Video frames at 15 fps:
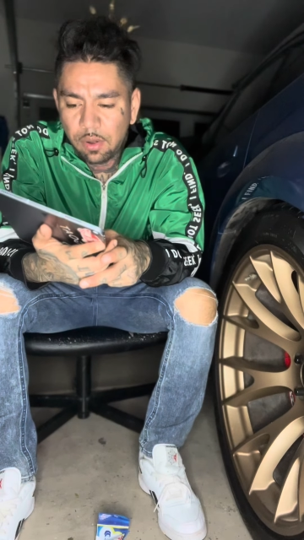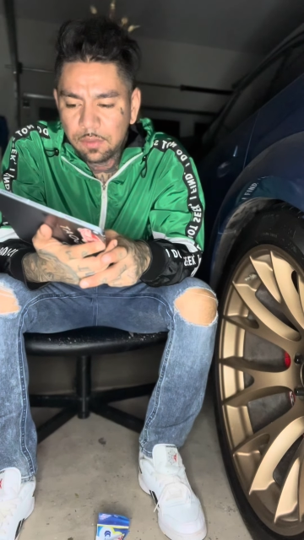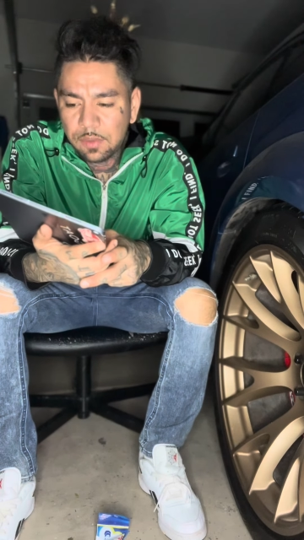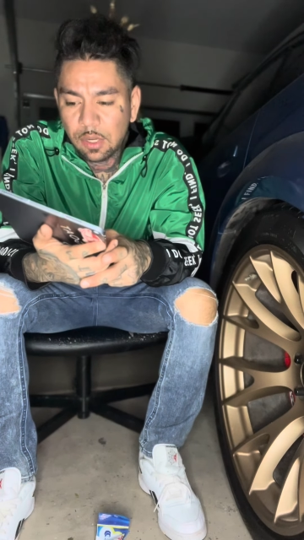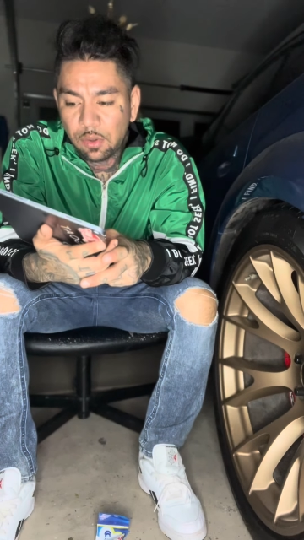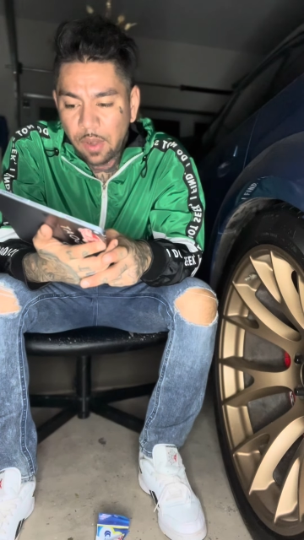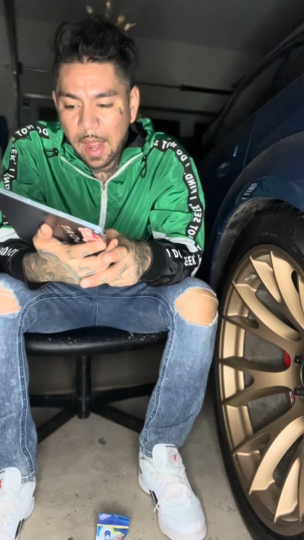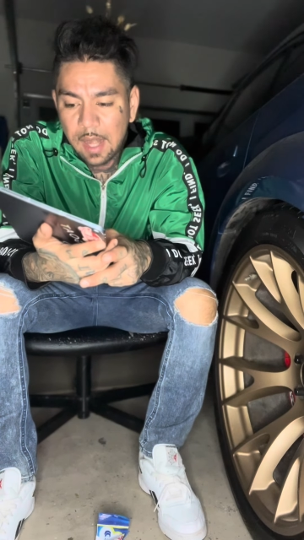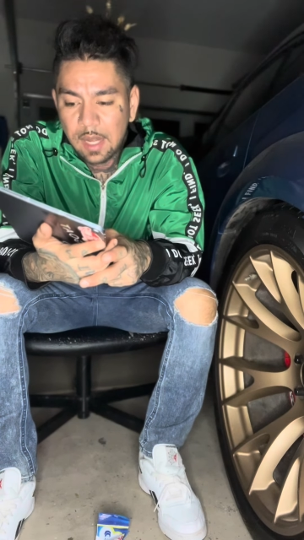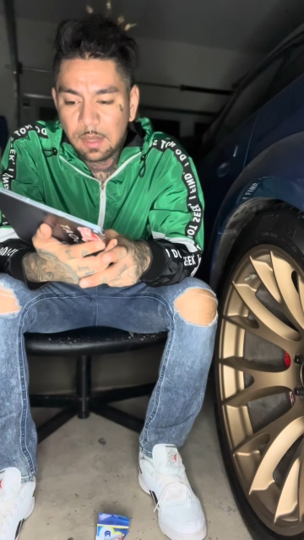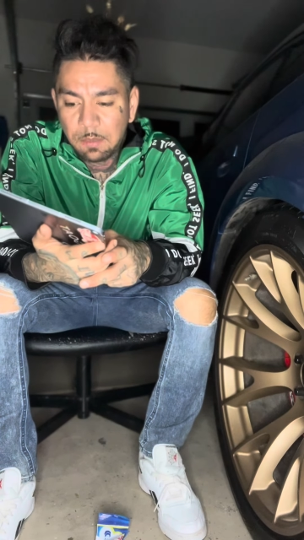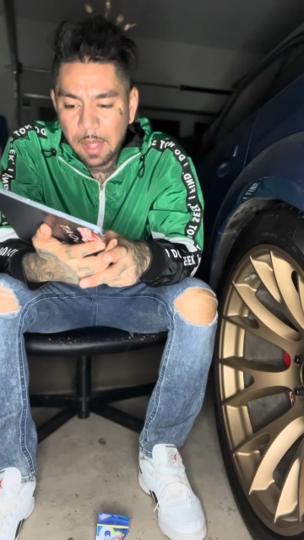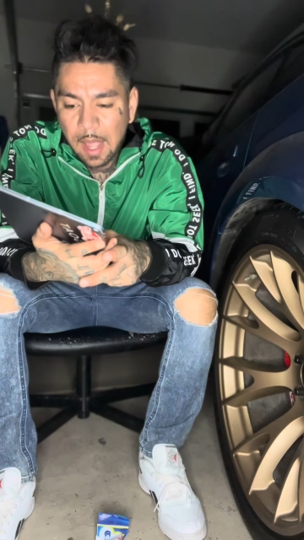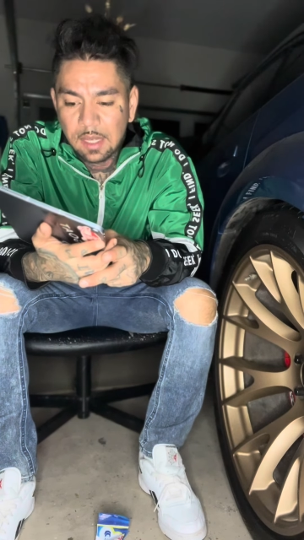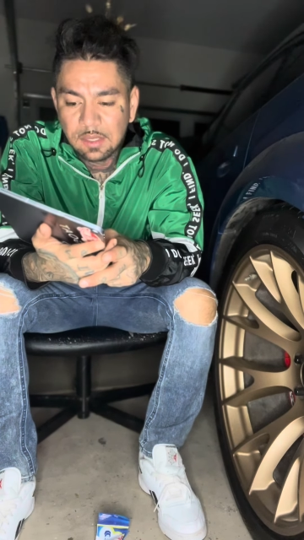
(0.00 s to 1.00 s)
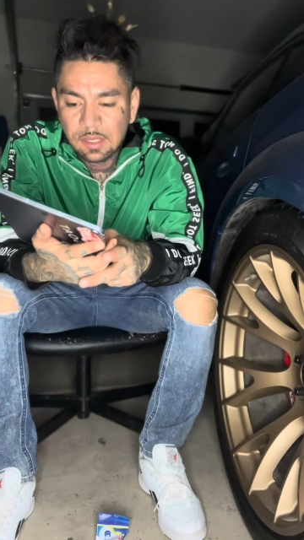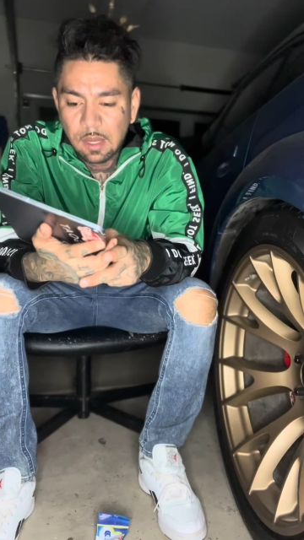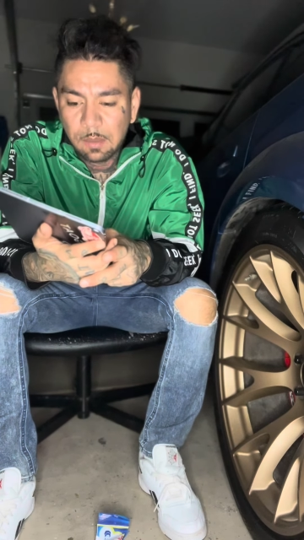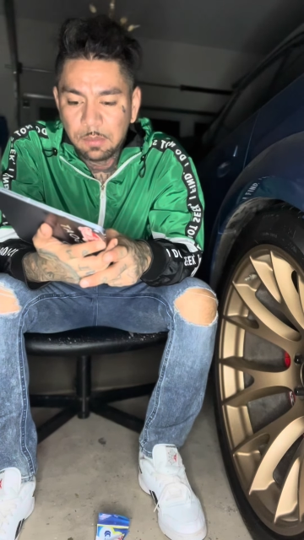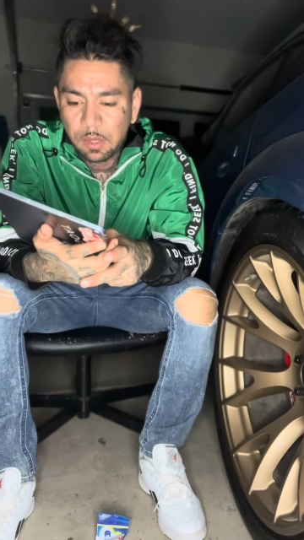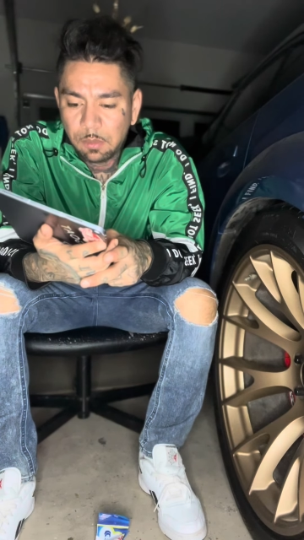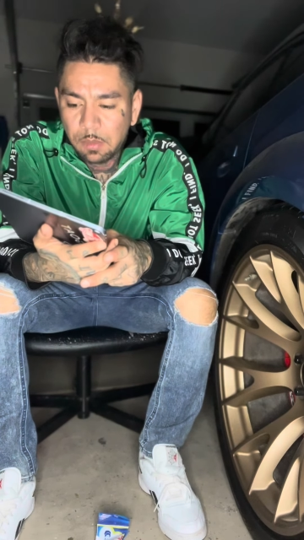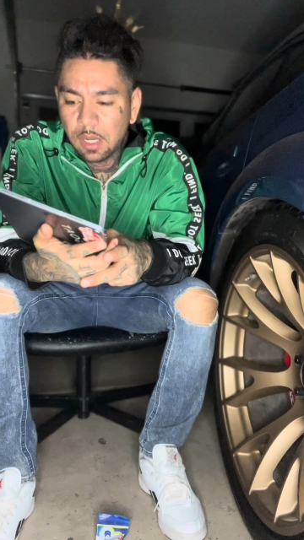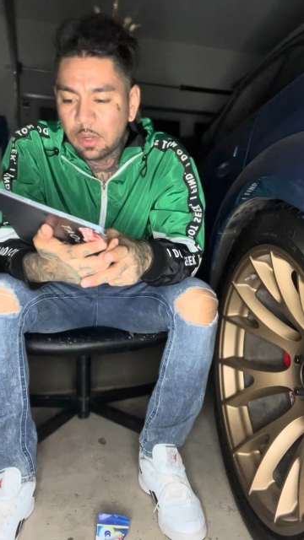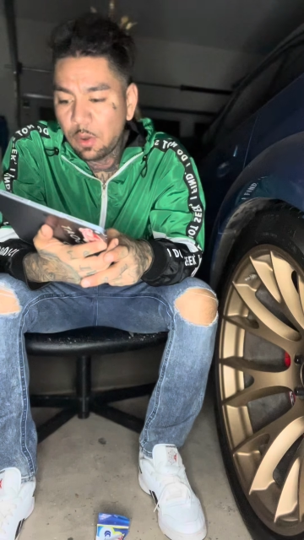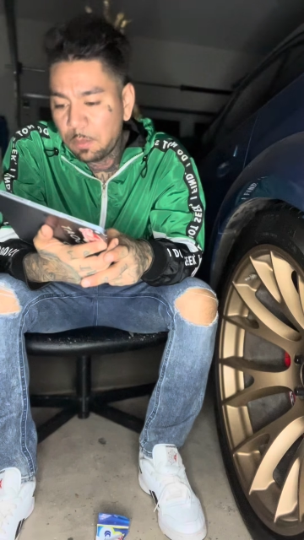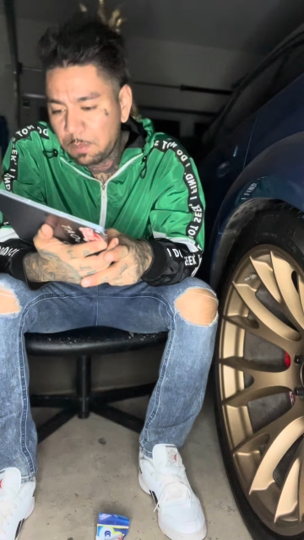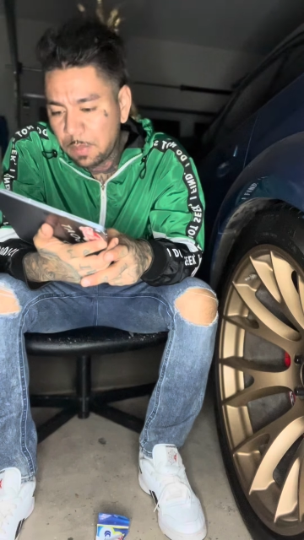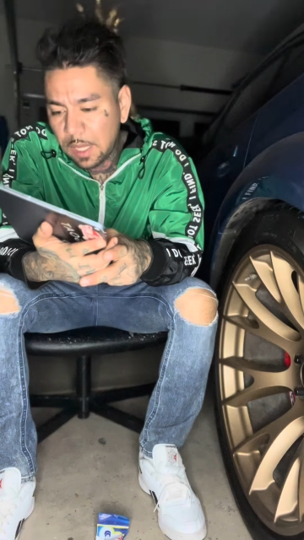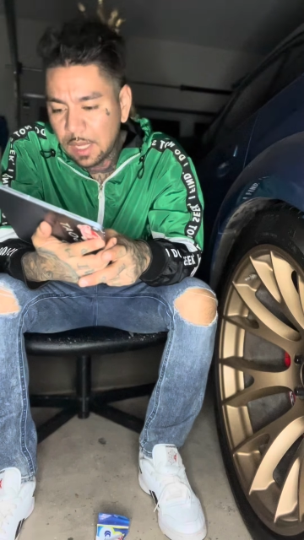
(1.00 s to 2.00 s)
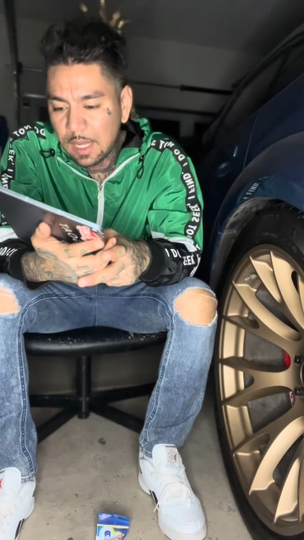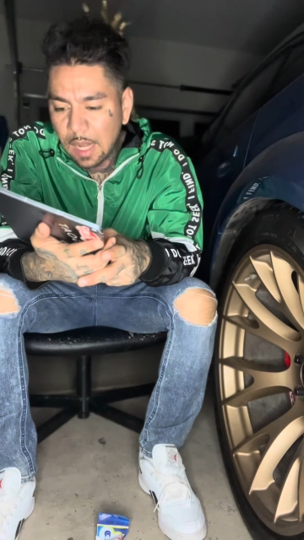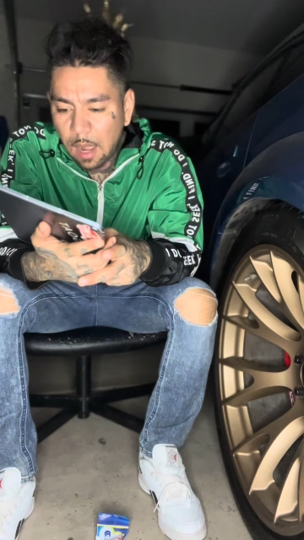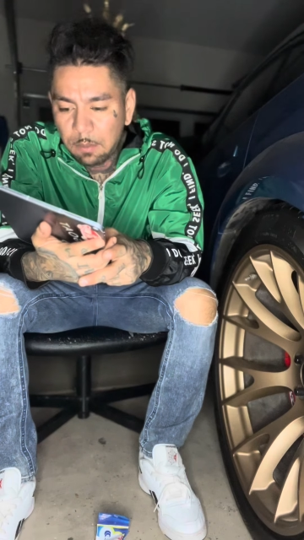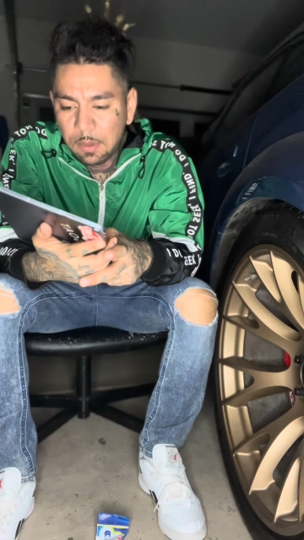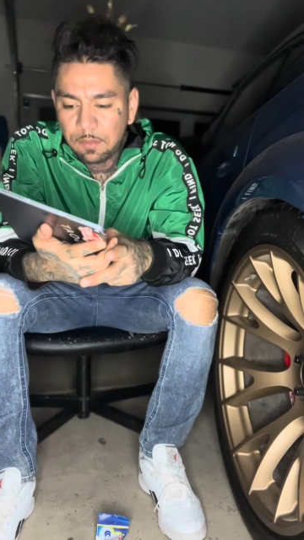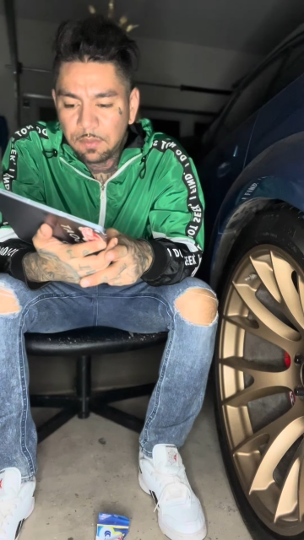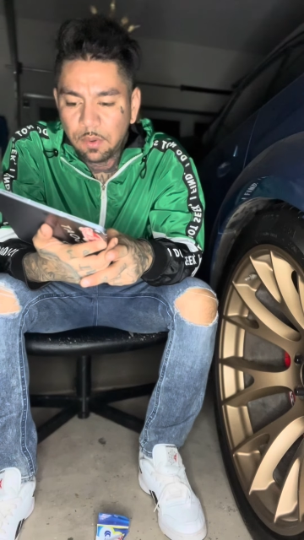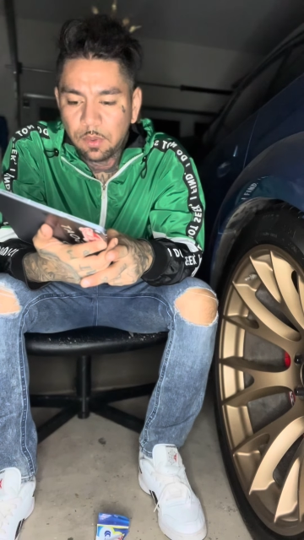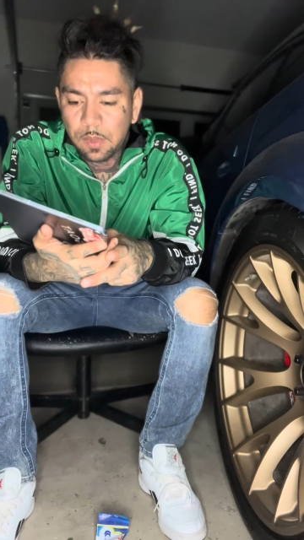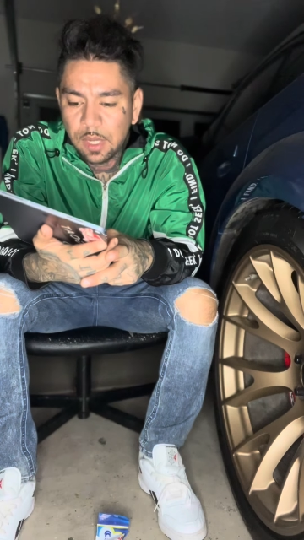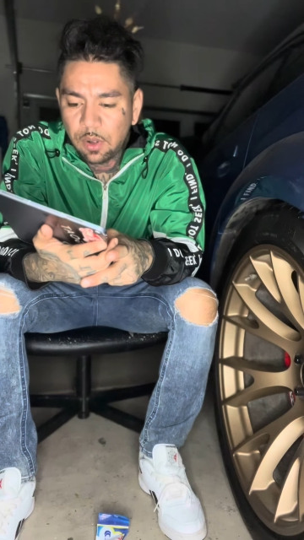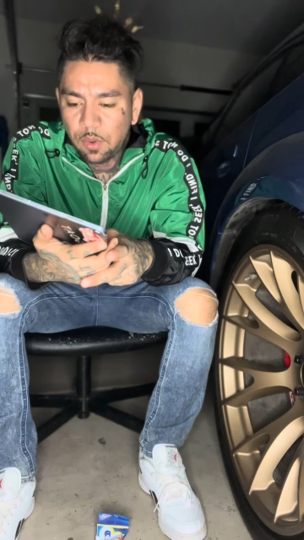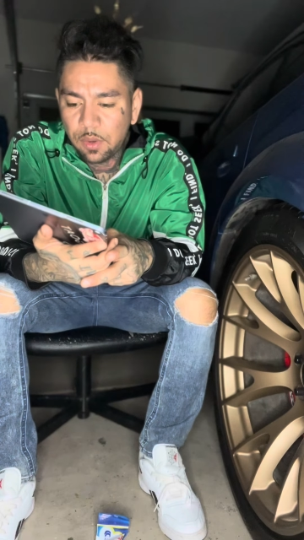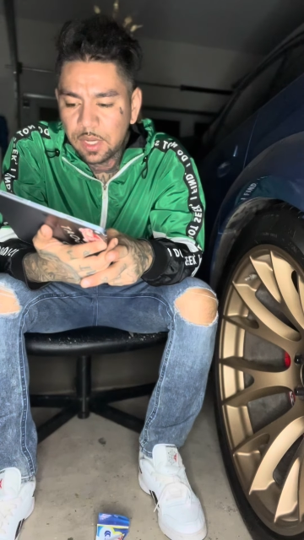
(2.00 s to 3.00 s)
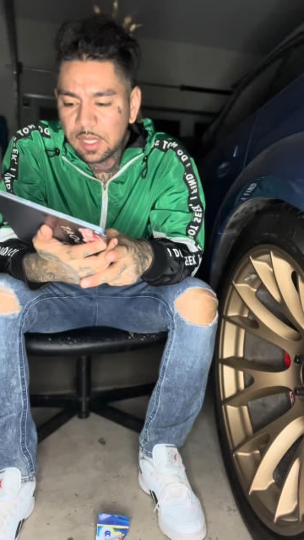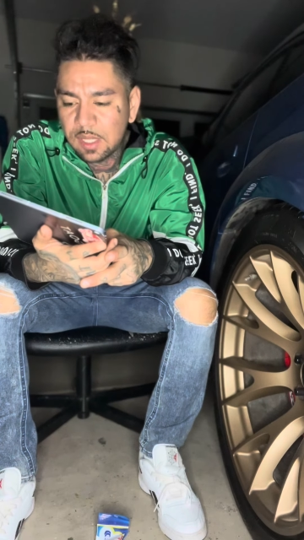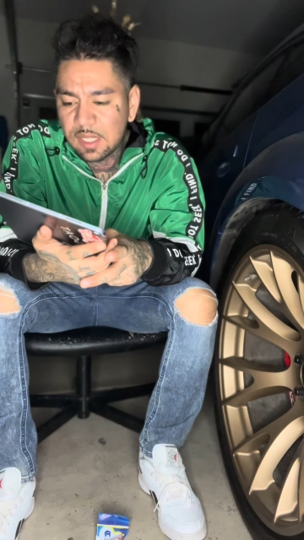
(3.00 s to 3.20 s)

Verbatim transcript: If the granny panties up your butt, go pick it out before recording.